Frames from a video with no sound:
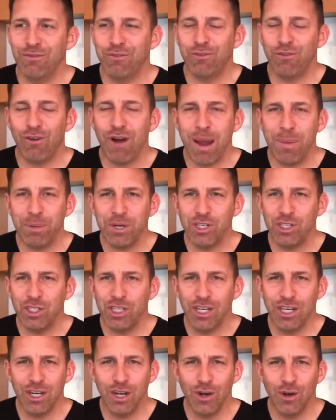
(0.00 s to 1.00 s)

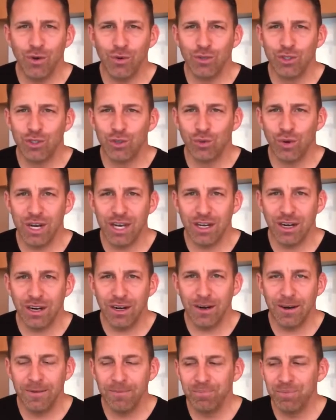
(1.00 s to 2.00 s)
frappuccino
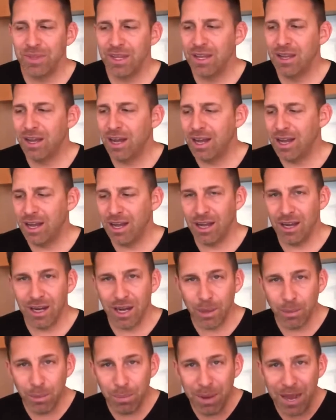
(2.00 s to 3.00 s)
drinker, uh, a
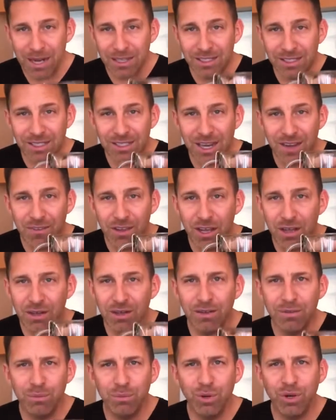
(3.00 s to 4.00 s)
couple packets of stevia,
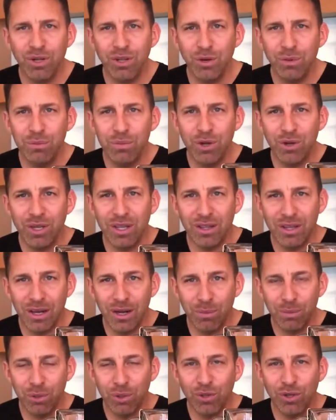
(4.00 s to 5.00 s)
put a little milk in
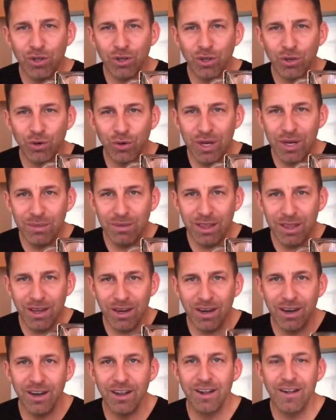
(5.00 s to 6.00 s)
there, put a little cream in
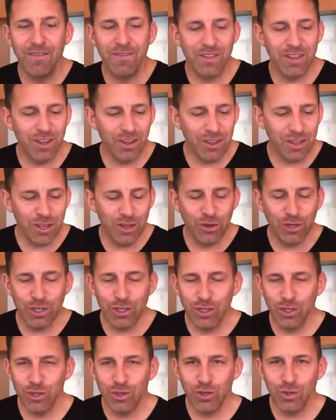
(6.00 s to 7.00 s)
there. The other thing you can
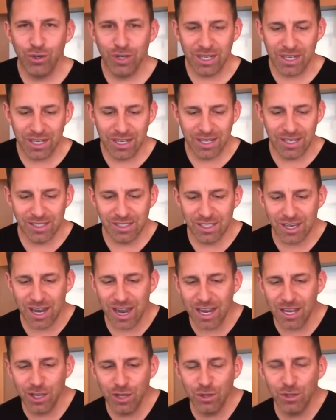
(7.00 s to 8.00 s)
do is
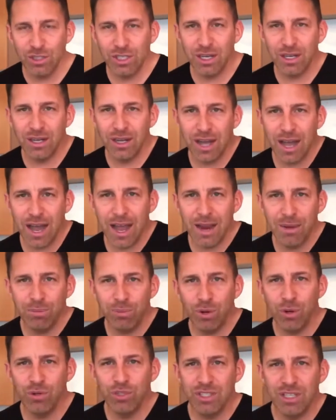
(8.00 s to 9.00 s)
I use a high
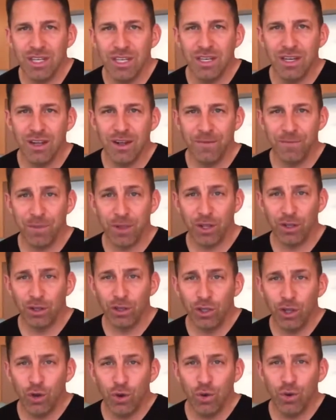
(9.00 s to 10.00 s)
protein,
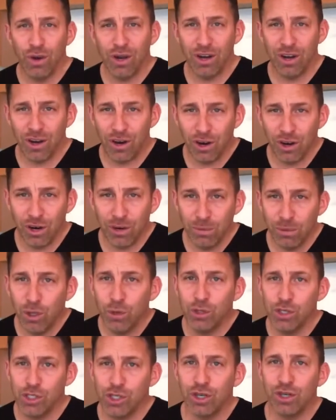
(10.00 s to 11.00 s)
low carb,
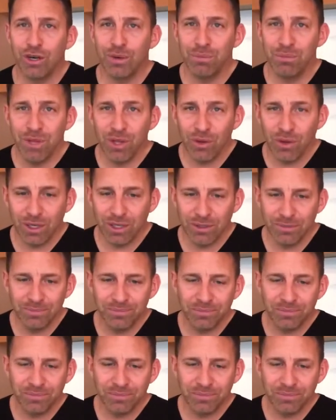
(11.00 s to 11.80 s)
low sugar milk.